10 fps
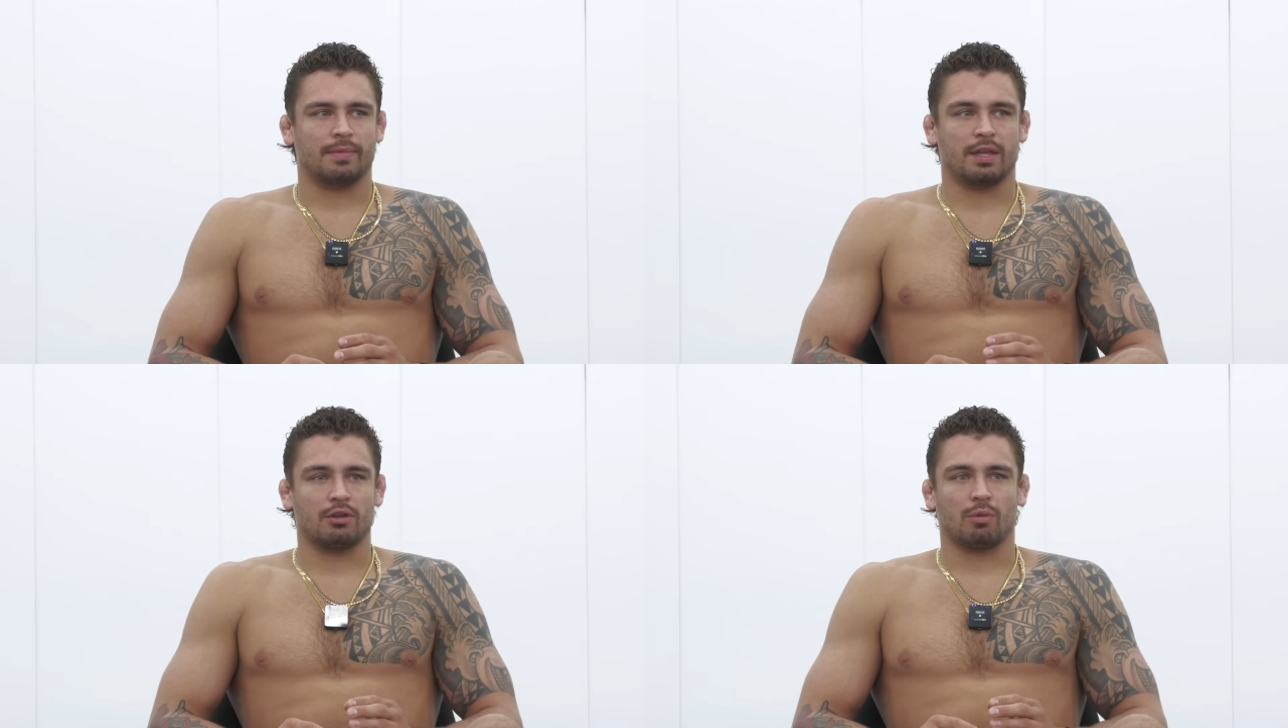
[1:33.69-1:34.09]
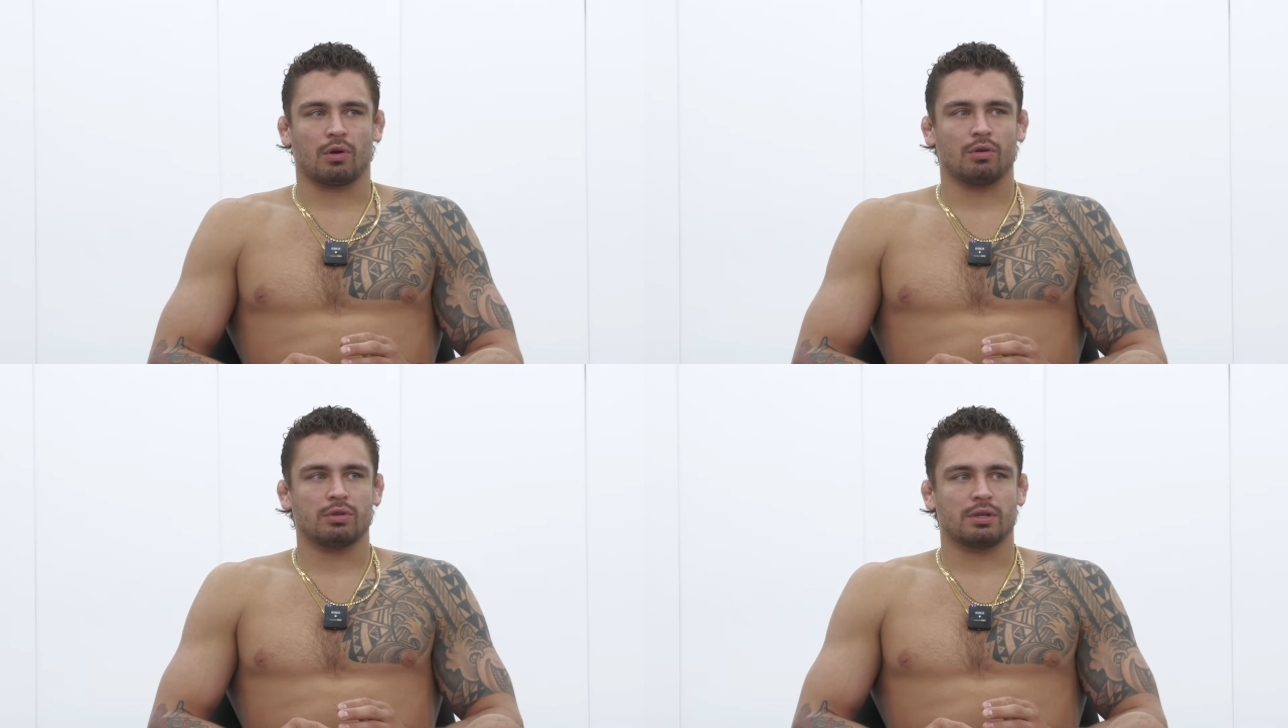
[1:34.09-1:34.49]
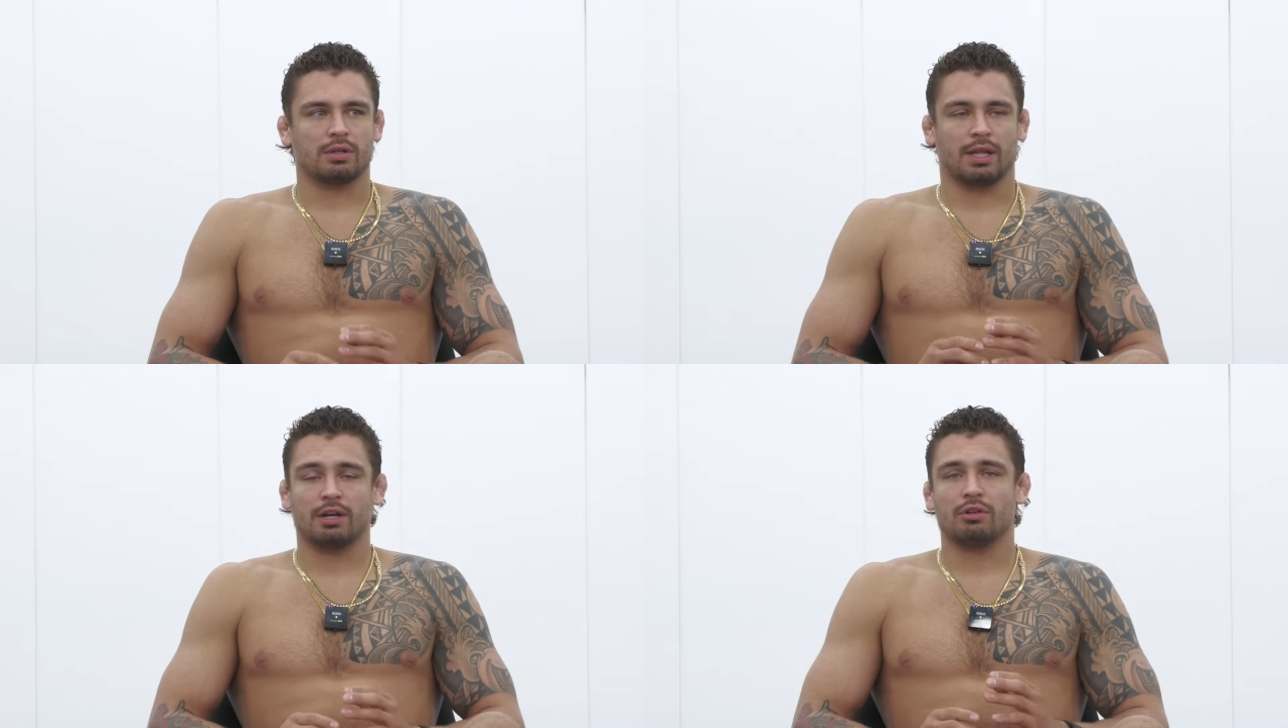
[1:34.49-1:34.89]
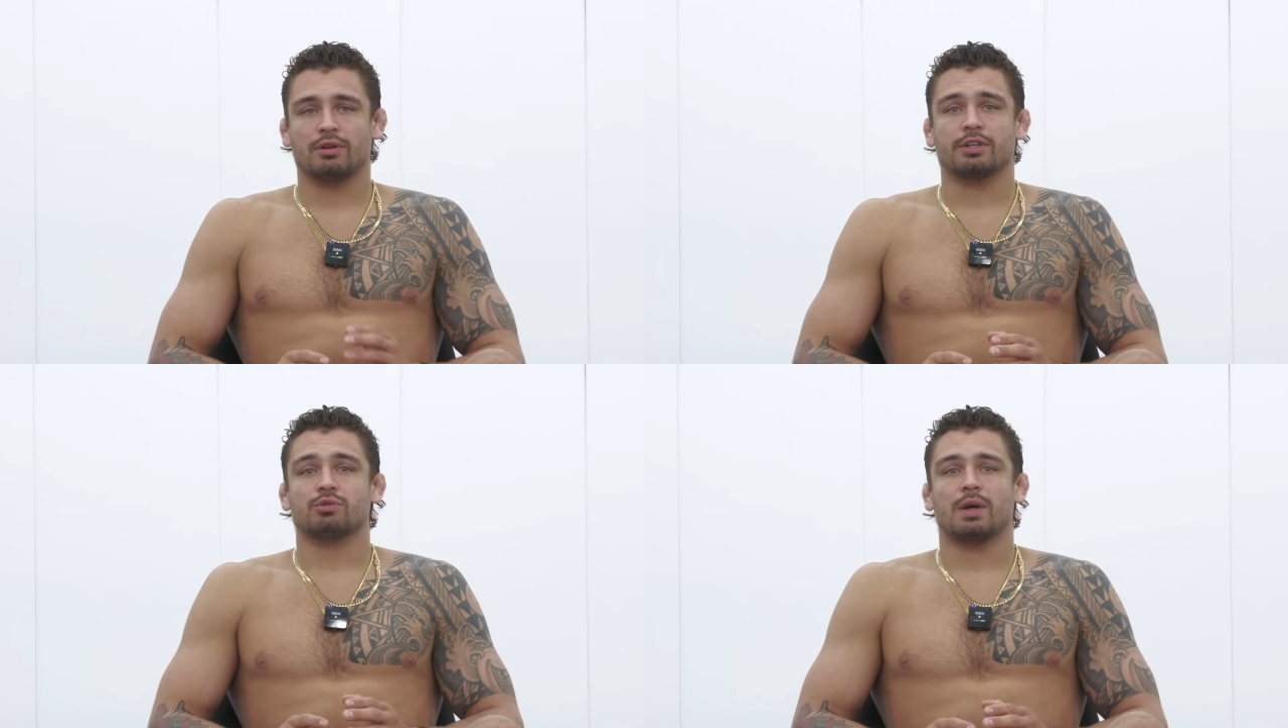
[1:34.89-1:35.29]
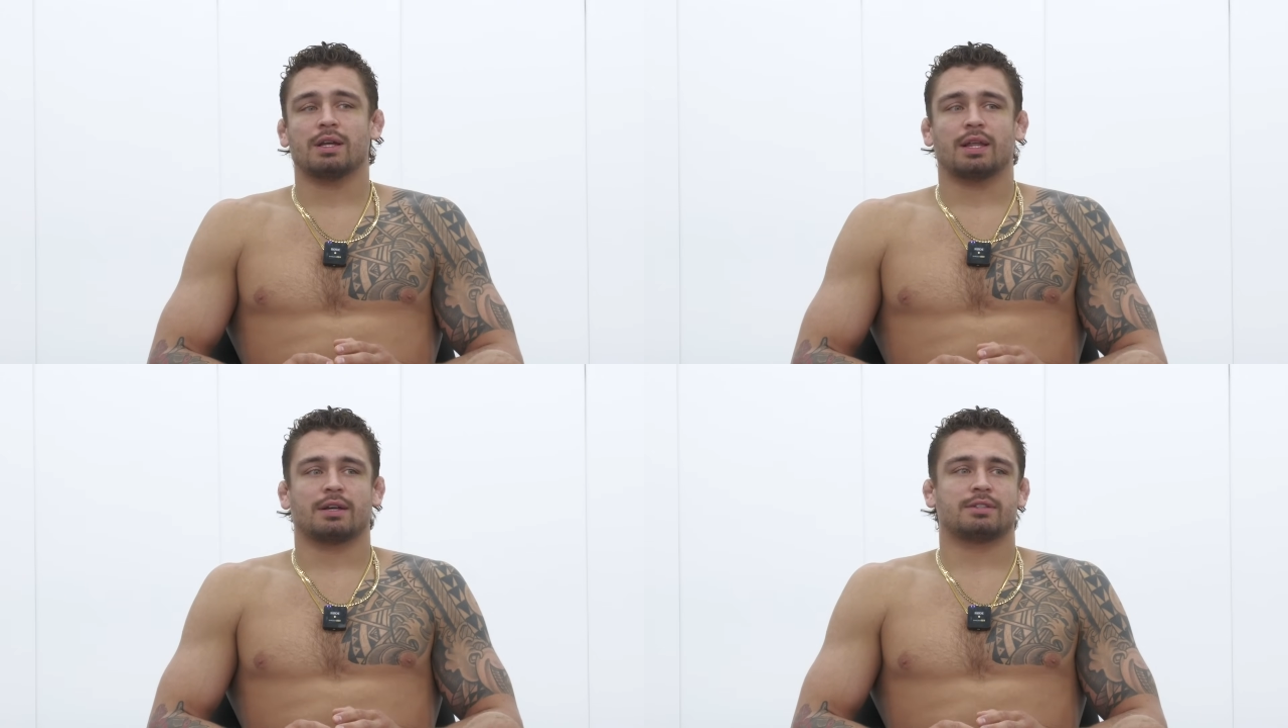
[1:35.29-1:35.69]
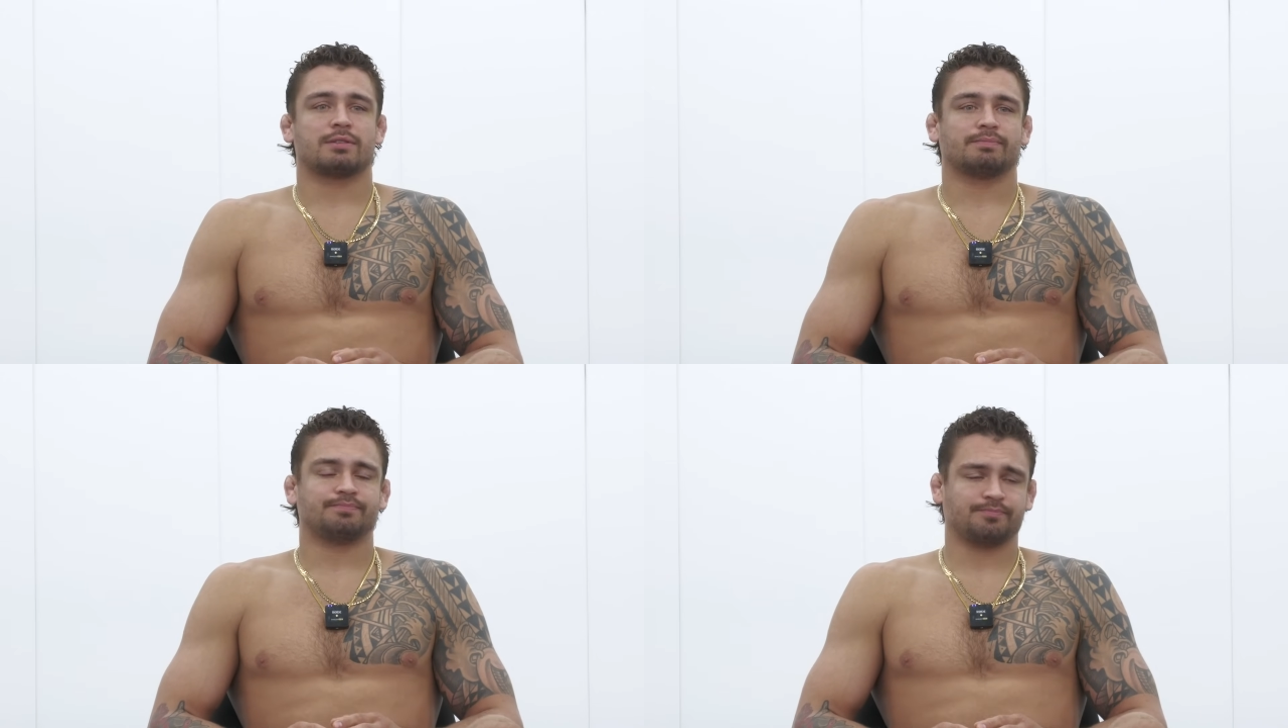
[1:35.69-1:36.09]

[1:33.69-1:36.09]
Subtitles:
in the world, let alone his weight class.